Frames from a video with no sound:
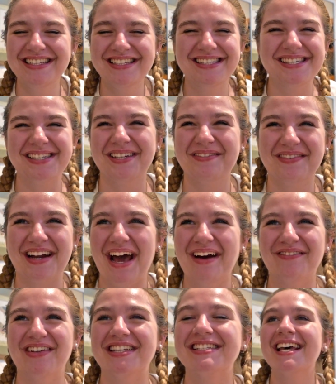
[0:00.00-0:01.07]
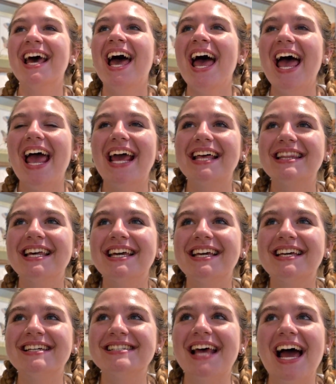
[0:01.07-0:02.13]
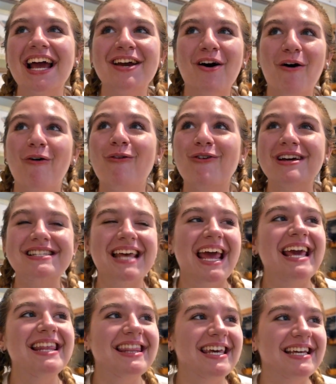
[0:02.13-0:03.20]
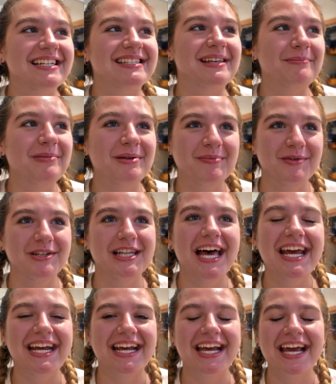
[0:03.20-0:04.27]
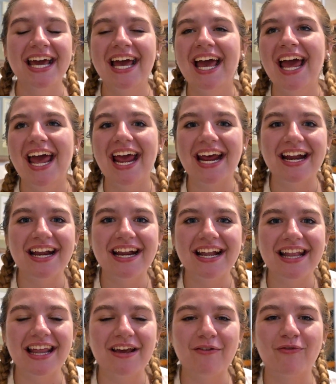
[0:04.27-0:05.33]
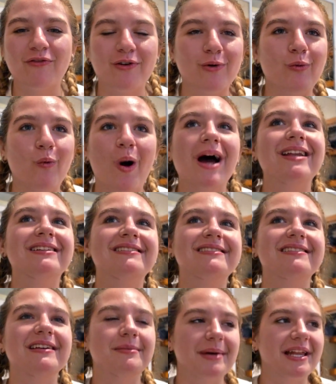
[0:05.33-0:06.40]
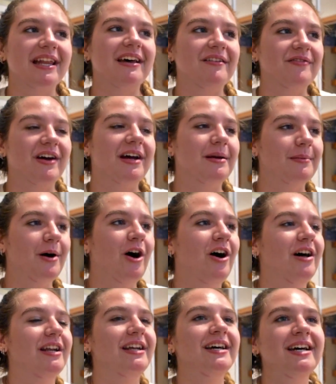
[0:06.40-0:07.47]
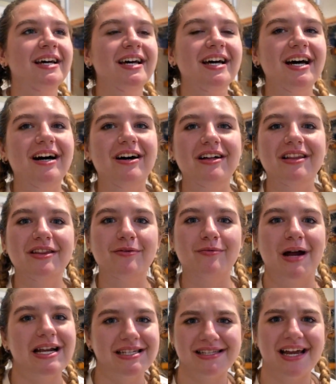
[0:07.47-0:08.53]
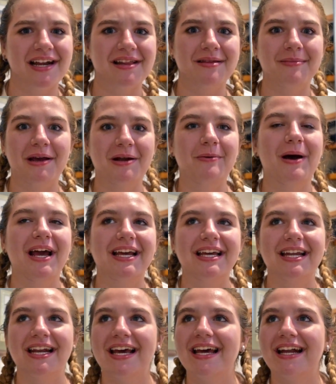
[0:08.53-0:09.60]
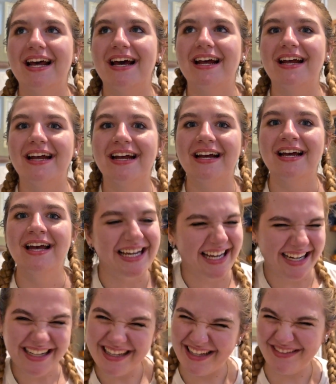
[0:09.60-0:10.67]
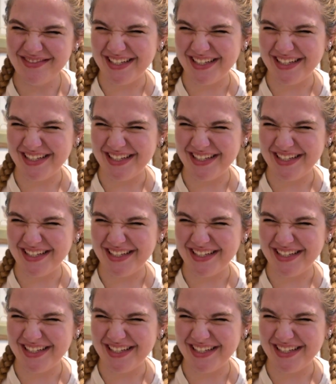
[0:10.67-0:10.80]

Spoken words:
see what happens. And, like, because I always hate things that people like. And, like, for once in my life, I am on the right side of the bandwagon, and I kind of love